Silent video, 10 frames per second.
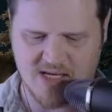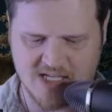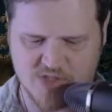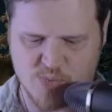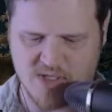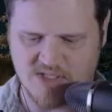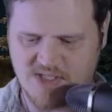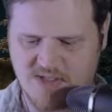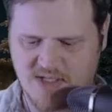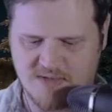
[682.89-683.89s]
I just want
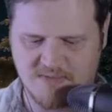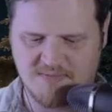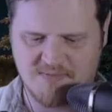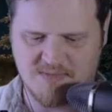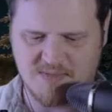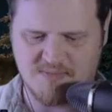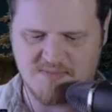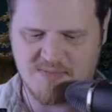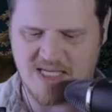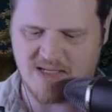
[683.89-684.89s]
to
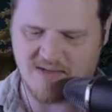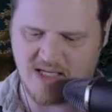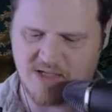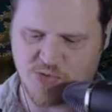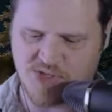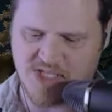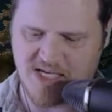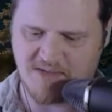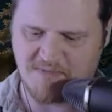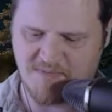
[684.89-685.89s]
be
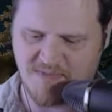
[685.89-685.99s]
interesting.